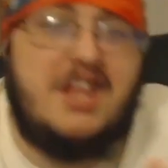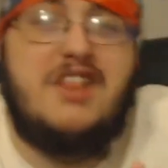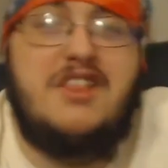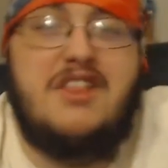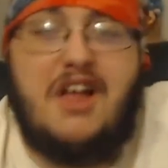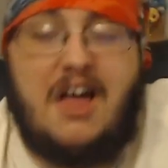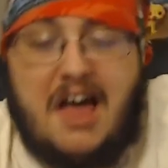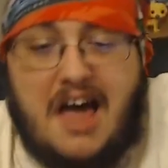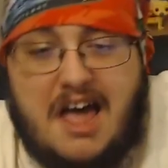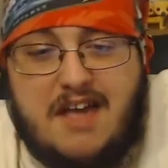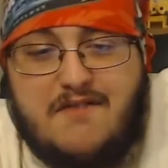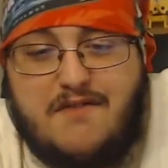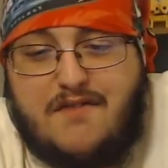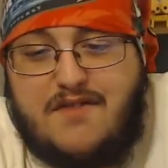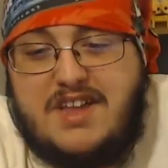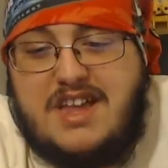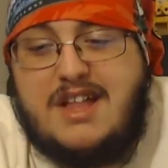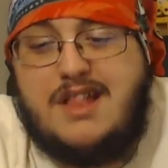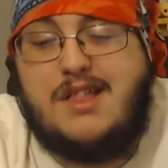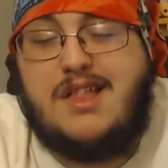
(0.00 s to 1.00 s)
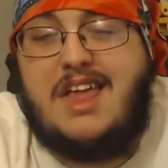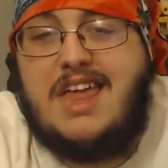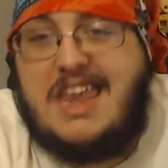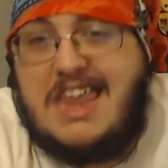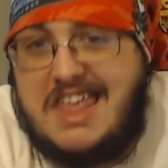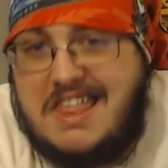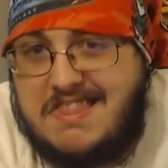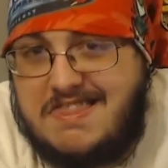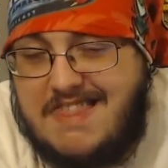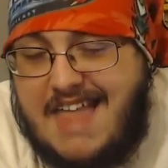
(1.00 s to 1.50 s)
in the live feeds and
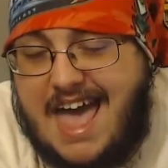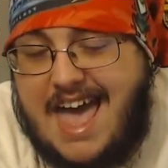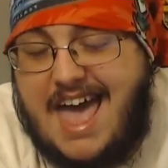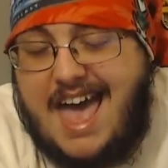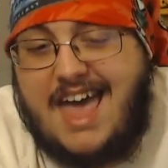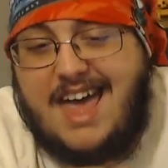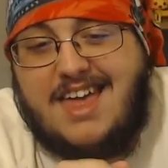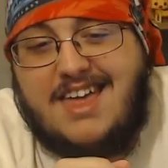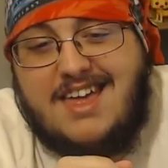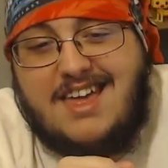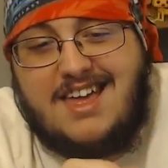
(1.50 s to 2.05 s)
in that,